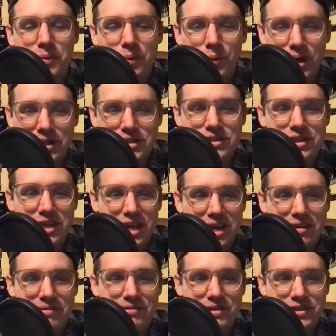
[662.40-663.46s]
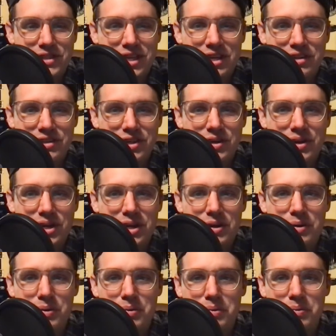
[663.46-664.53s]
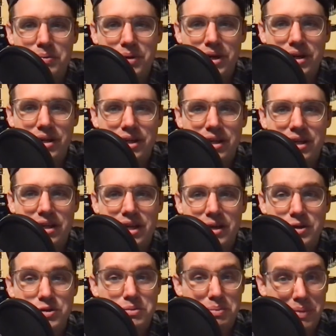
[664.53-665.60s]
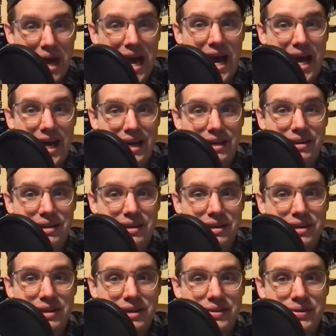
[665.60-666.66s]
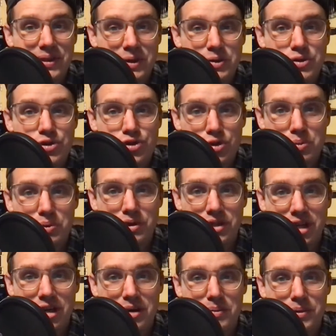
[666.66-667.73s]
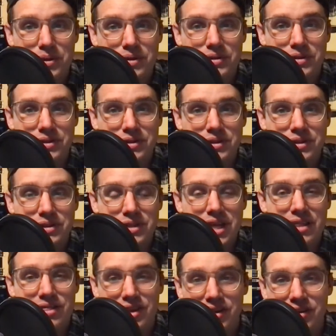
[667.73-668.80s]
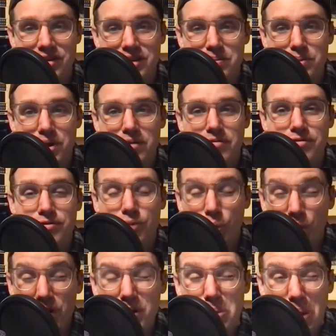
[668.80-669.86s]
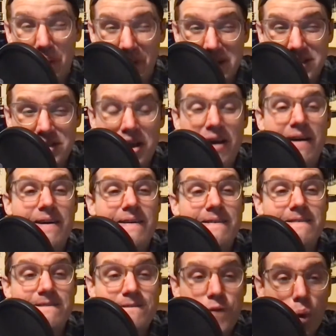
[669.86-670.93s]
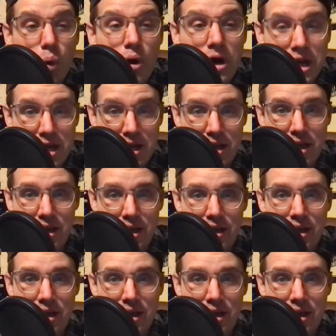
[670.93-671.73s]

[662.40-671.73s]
what's to come for San Antonio, but that was bad. That was super terrible. That Thunder team put up 40 points. 40